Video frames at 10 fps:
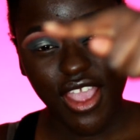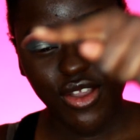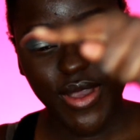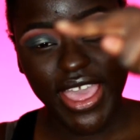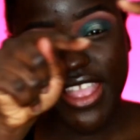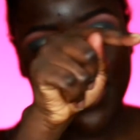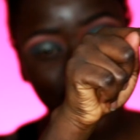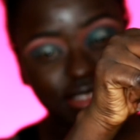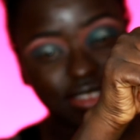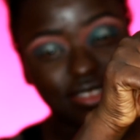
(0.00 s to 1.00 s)
go ahead,
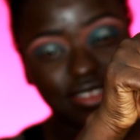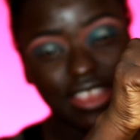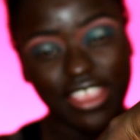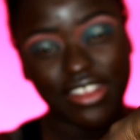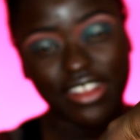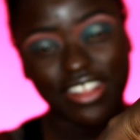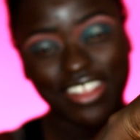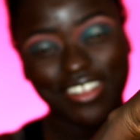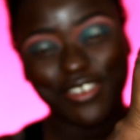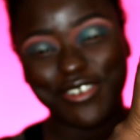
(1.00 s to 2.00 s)
it's here.
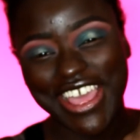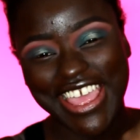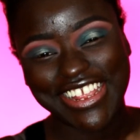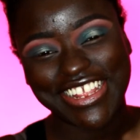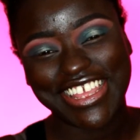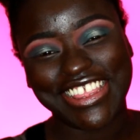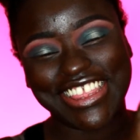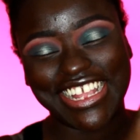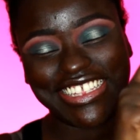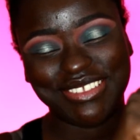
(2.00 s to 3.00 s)
Go ahead and hit
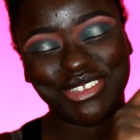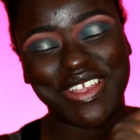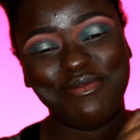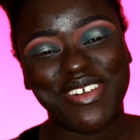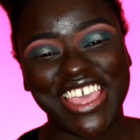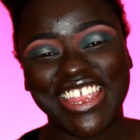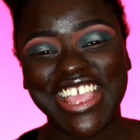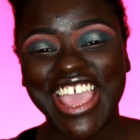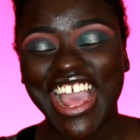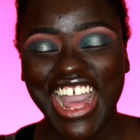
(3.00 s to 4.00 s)
that subscribe
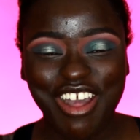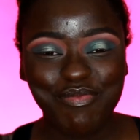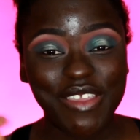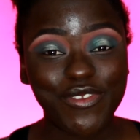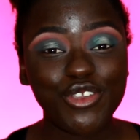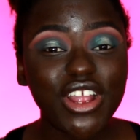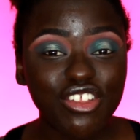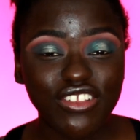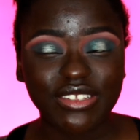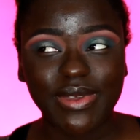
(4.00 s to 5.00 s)
button. If you are
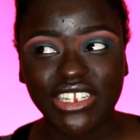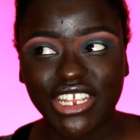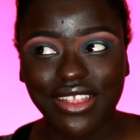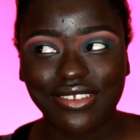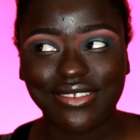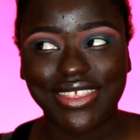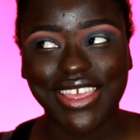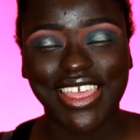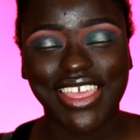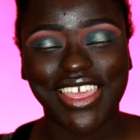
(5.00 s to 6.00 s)
new to my channel,
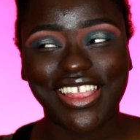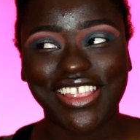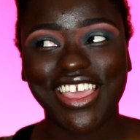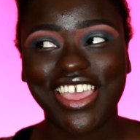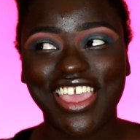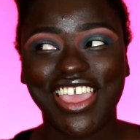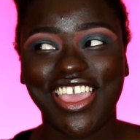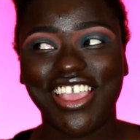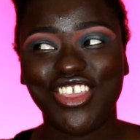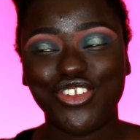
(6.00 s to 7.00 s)
then
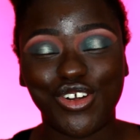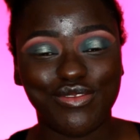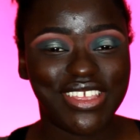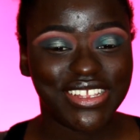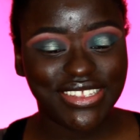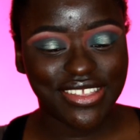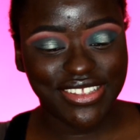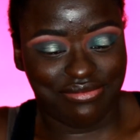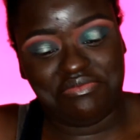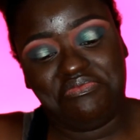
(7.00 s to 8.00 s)
you know this
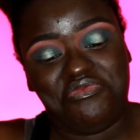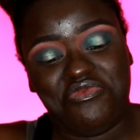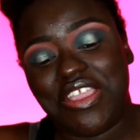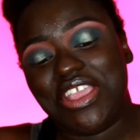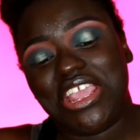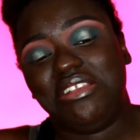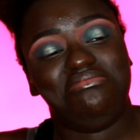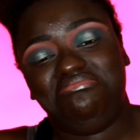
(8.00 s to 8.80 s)
looks very